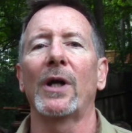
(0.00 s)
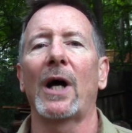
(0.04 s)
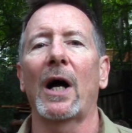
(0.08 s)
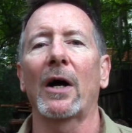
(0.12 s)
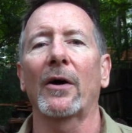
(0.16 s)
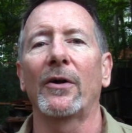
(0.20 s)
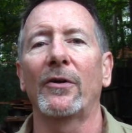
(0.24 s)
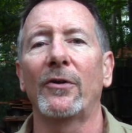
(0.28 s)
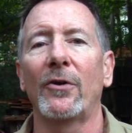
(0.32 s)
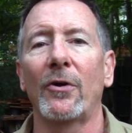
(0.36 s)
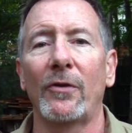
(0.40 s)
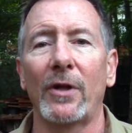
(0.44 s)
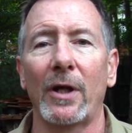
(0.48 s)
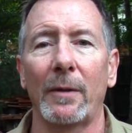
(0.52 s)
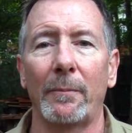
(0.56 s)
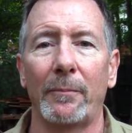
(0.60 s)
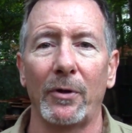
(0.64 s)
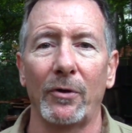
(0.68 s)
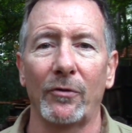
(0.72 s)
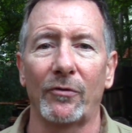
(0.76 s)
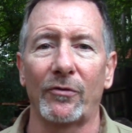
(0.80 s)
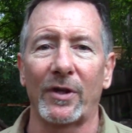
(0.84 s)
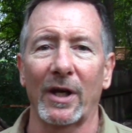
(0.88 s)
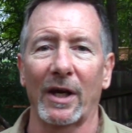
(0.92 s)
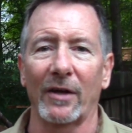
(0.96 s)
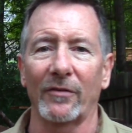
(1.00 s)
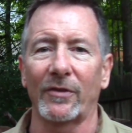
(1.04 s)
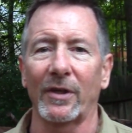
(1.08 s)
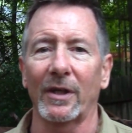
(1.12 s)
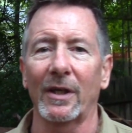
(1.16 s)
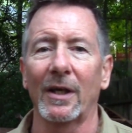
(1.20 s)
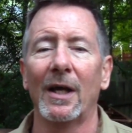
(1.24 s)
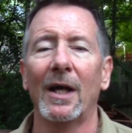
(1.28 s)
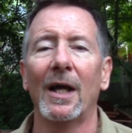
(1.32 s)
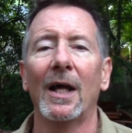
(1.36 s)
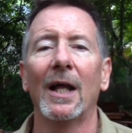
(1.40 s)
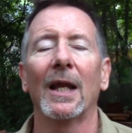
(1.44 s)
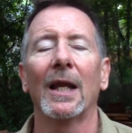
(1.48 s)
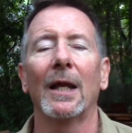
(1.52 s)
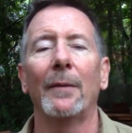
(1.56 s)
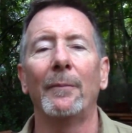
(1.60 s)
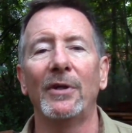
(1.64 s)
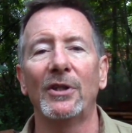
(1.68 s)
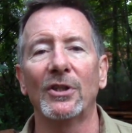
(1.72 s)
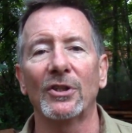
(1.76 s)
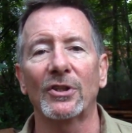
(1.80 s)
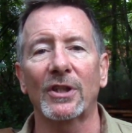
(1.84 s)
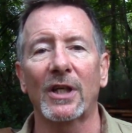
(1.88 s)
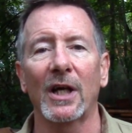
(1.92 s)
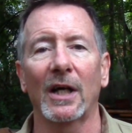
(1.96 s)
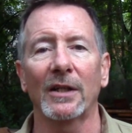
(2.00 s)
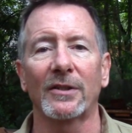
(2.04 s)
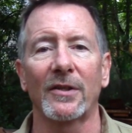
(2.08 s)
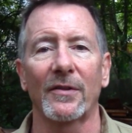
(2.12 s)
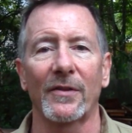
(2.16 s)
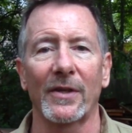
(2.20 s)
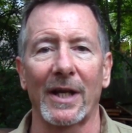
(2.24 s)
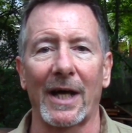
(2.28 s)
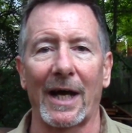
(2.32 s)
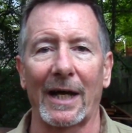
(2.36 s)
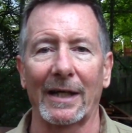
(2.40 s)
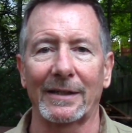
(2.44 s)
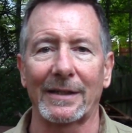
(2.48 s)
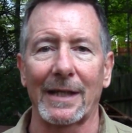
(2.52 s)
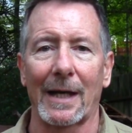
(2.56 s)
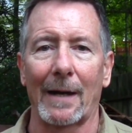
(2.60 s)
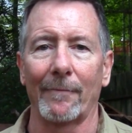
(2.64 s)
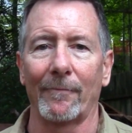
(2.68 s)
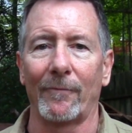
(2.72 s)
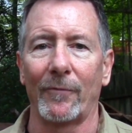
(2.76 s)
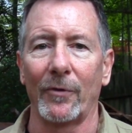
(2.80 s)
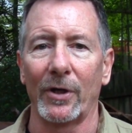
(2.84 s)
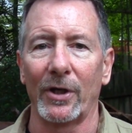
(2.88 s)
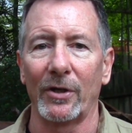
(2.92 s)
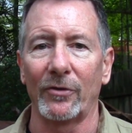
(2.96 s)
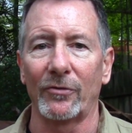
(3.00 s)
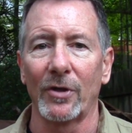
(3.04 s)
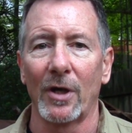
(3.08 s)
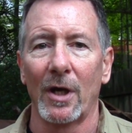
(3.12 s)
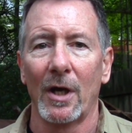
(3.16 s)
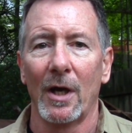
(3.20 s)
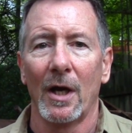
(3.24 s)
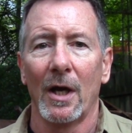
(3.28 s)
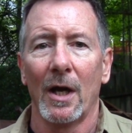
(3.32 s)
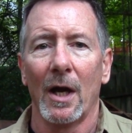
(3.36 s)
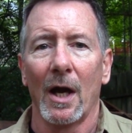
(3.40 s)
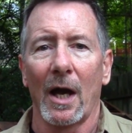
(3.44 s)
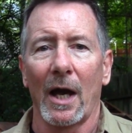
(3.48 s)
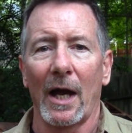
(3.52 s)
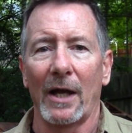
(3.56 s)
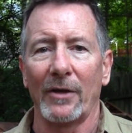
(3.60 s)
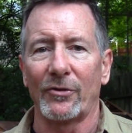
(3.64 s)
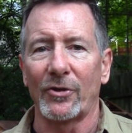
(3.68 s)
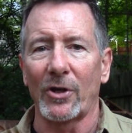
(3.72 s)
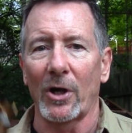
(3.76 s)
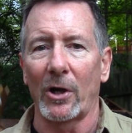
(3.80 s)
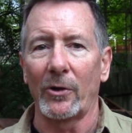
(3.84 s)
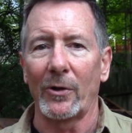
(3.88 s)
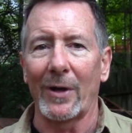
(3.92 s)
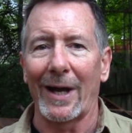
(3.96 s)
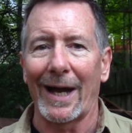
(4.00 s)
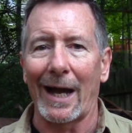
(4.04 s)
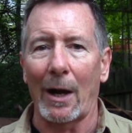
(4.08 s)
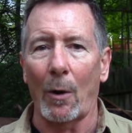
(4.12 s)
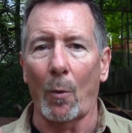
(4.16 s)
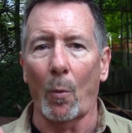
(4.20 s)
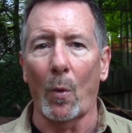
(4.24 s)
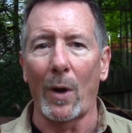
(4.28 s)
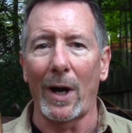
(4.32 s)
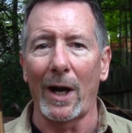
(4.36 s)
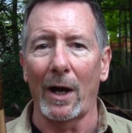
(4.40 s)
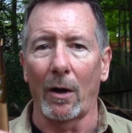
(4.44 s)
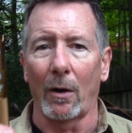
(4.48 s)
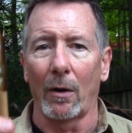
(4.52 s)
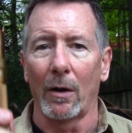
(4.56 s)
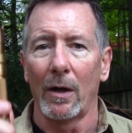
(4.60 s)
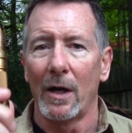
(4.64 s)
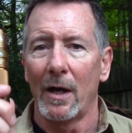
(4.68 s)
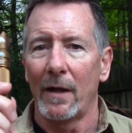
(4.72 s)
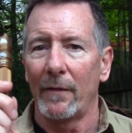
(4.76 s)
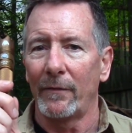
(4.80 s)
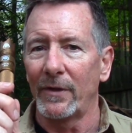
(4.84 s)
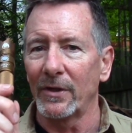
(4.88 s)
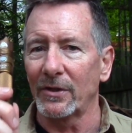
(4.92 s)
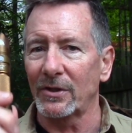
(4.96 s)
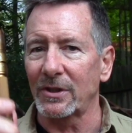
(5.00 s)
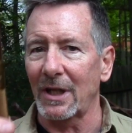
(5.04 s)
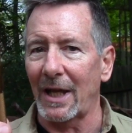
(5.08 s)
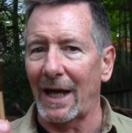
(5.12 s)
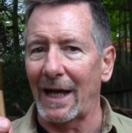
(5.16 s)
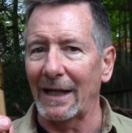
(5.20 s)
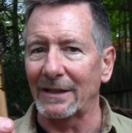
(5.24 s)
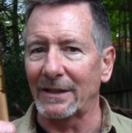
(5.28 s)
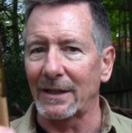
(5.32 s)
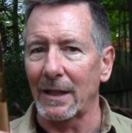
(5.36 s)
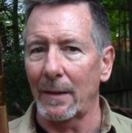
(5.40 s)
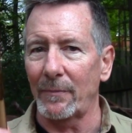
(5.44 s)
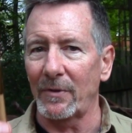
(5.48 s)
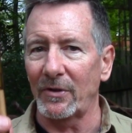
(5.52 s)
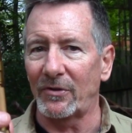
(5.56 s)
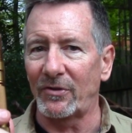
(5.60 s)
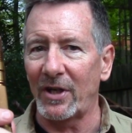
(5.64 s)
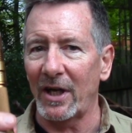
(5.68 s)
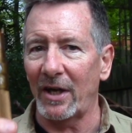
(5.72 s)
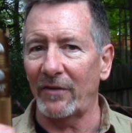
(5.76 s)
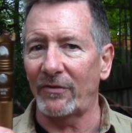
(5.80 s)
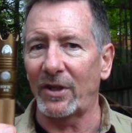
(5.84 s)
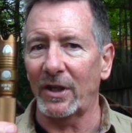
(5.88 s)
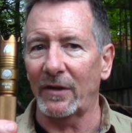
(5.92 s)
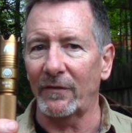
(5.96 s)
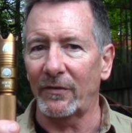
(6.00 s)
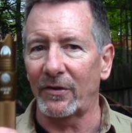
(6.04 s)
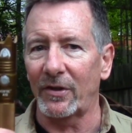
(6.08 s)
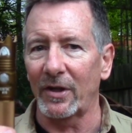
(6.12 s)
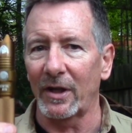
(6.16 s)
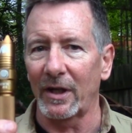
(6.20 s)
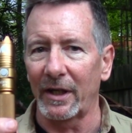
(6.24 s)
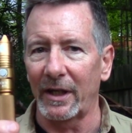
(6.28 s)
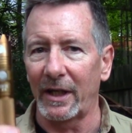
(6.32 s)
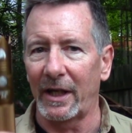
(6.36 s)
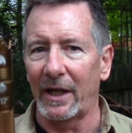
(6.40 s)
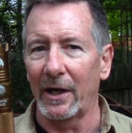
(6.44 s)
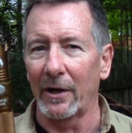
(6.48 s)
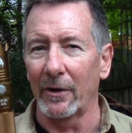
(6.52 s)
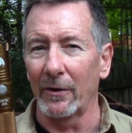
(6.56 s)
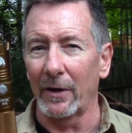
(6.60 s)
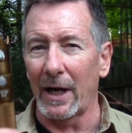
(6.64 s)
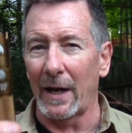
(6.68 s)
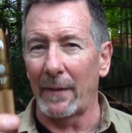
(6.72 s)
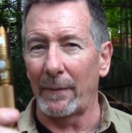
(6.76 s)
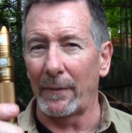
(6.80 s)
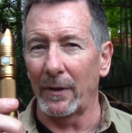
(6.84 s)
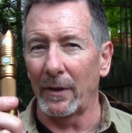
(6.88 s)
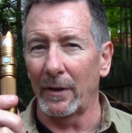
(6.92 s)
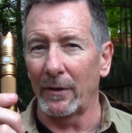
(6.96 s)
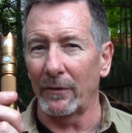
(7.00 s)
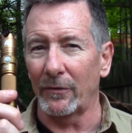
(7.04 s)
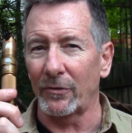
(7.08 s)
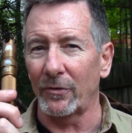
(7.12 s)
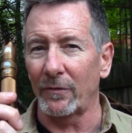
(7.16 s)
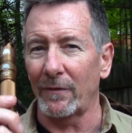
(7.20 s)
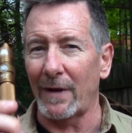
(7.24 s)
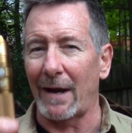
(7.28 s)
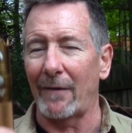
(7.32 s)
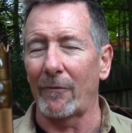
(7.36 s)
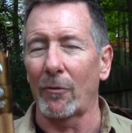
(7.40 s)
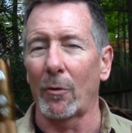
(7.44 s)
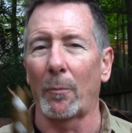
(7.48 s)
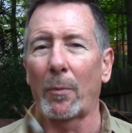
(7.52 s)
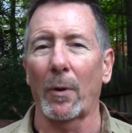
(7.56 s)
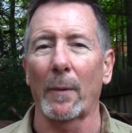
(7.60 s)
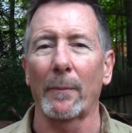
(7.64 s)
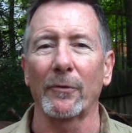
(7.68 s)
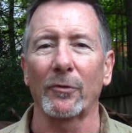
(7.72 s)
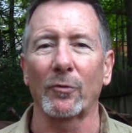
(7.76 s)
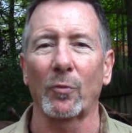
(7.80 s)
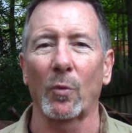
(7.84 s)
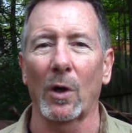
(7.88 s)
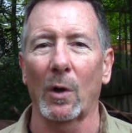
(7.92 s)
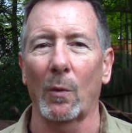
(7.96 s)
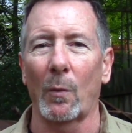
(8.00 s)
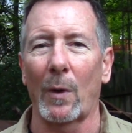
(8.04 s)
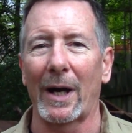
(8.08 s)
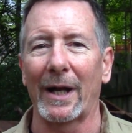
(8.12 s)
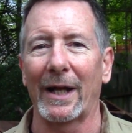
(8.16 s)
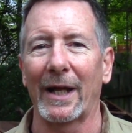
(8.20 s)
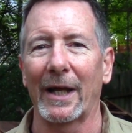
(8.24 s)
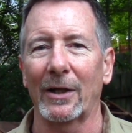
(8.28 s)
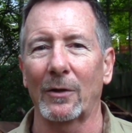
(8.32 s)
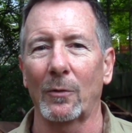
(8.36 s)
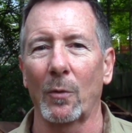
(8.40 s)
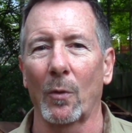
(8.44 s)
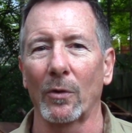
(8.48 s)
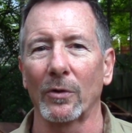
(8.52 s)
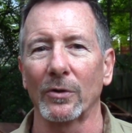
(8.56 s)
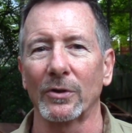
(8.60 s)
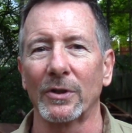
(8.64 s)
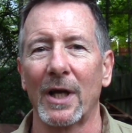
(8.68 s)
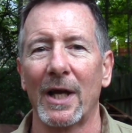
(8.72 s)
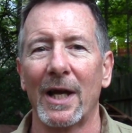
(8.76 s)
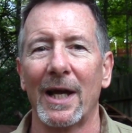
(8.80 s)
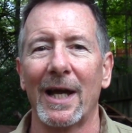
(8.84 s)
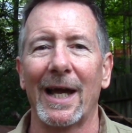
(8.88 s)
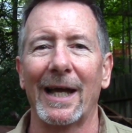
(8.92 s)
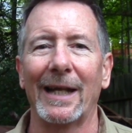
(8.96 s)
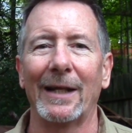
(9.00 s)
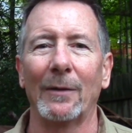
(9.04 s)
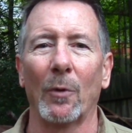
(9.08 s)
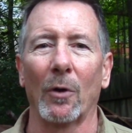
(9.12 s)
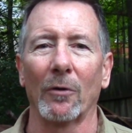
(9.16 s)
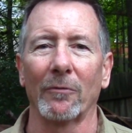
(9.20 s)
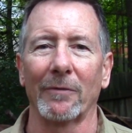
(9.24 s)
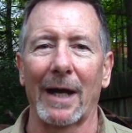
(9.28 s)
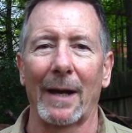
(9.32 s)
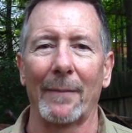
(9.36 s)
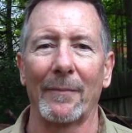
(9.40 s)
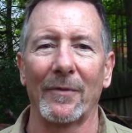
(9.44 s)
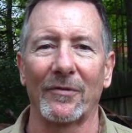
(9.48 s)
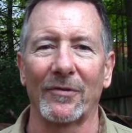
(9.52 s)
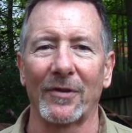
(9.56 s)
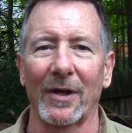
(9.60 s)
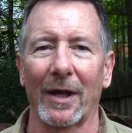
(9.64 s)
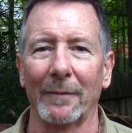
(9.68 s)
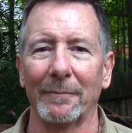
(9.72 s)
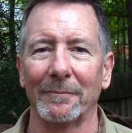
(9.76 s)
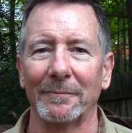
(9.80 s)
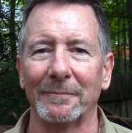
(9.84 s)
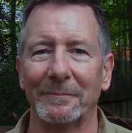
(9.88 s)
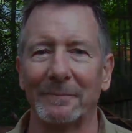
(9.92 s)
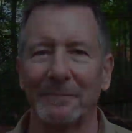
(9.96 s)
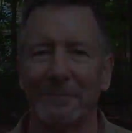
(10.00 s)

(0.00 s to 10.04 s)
we're not going to do the abuse testing, let me just cut to the nighttime footage and show you how well this lights up the testing facility here at the Survival On Purpose Worldwide headquarters, and then we'll wrap this up.